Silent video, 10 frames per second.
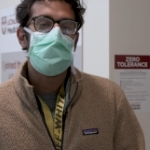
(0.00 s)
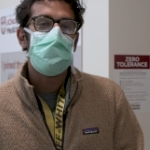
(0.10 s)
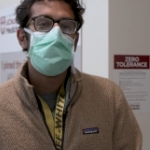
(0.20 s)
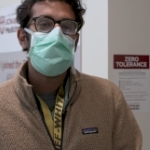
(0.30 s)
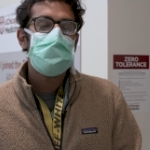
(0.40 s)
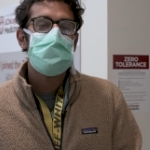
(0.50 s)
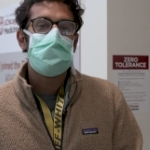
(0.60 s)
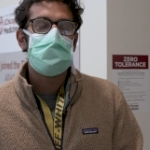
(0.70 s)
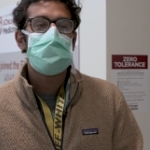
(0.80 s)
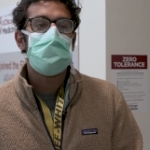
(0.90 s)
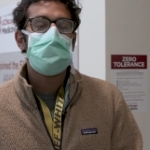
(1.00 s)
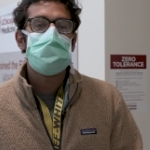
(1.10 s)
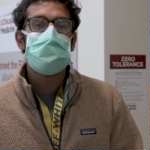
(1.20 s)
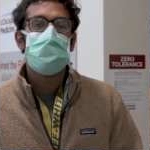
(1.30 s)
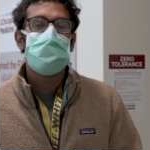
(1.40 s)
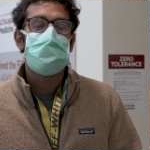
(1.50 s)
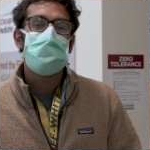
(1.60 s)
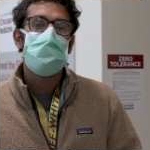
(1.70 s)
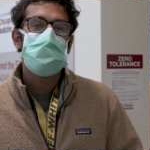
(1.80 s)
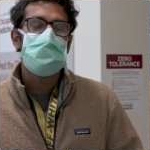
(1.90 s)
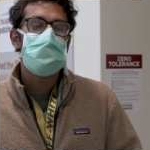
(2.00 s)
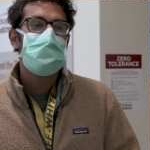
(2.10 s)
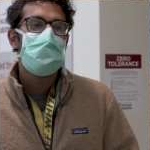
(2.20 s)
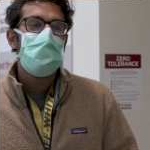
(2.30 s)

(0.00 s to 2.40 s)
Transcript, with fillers: Mondays where we'll try to see all of our patients.